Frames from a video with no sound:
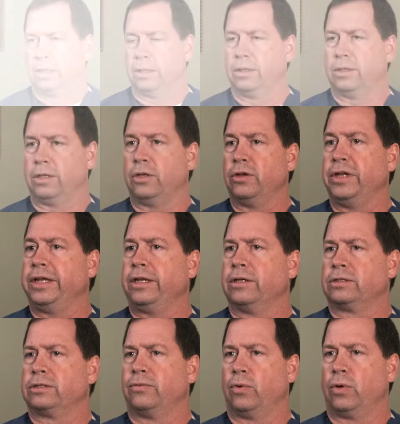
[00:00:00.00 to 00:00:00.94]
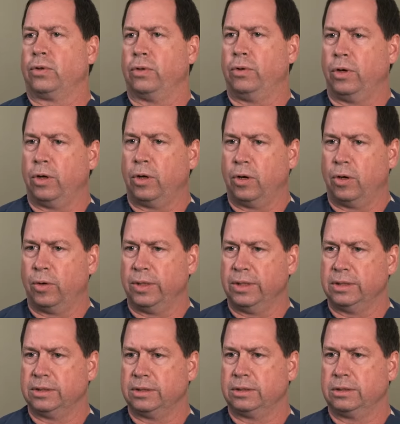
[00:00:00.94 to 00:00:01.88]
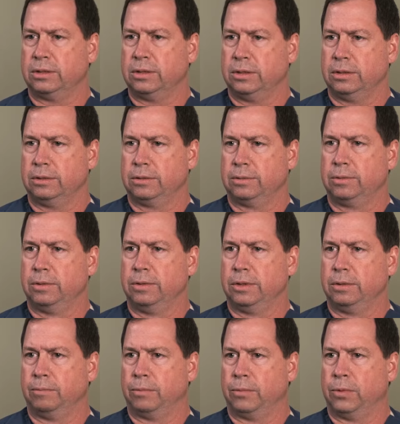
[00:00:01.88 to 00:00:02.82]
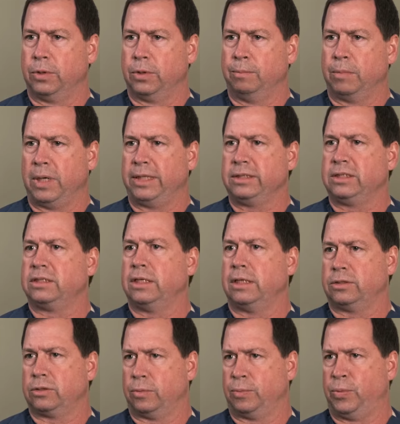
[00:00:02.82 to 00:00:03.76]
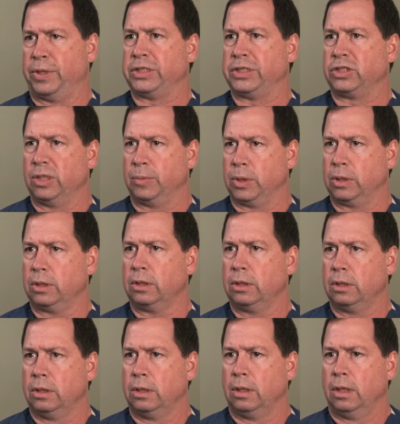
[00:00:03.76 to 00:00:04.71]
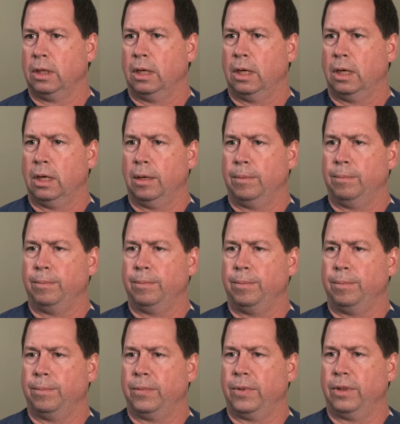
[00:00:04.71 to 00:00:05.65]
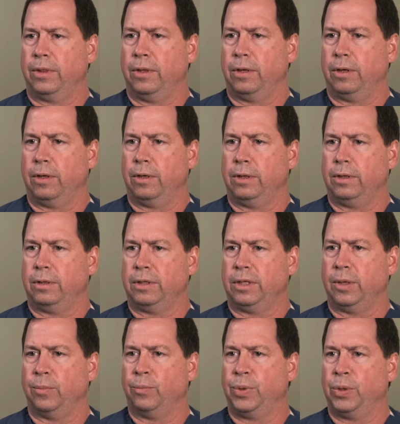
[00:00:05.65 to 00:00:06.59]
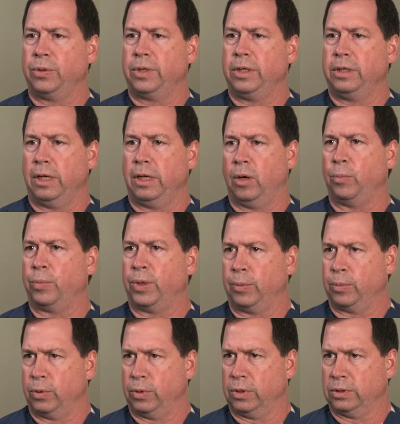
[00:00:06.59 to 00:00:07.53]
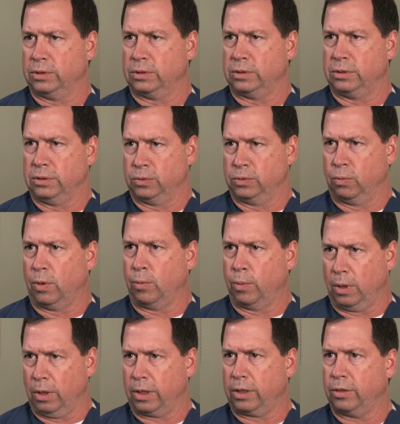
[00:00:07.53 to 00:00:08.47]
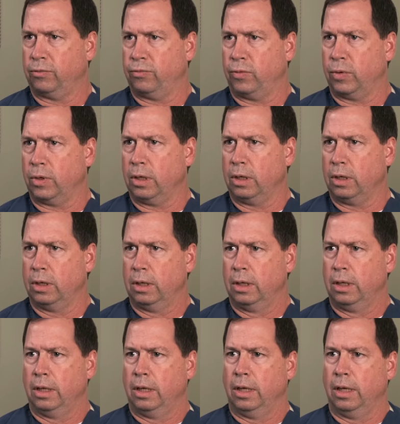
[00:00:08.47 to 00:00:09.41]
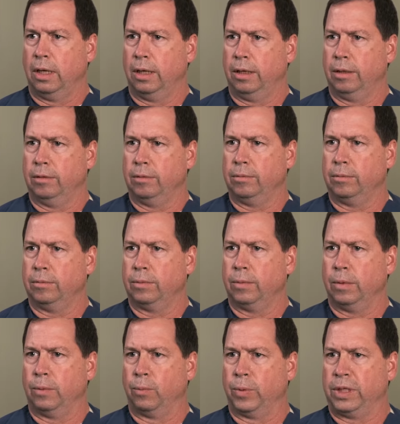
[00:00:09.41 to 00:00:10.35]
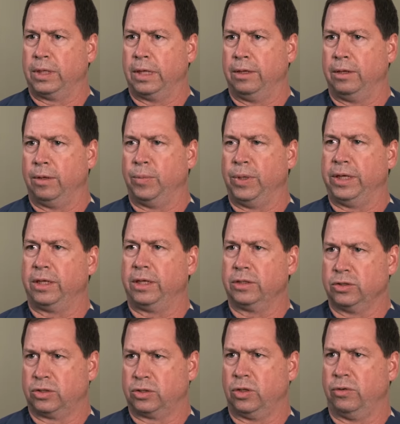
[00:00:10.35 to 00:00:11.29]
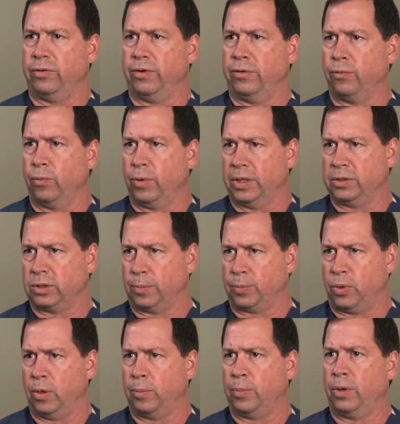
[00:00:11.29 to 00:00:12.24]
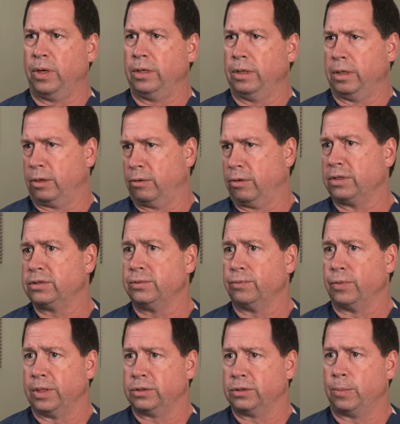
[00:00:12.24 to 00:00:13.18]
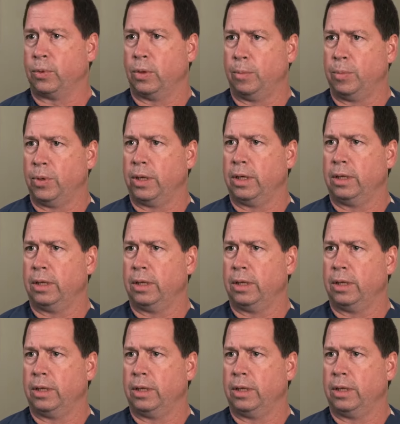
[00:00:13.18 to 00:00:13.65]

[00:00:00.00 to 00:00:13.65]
The uniqueness of OrthoNeuro is mindsets are pretty similar. The ability to help people is what we're looking for. And we tend to be conservative when it's appropriate and aggressive when it's appropriate.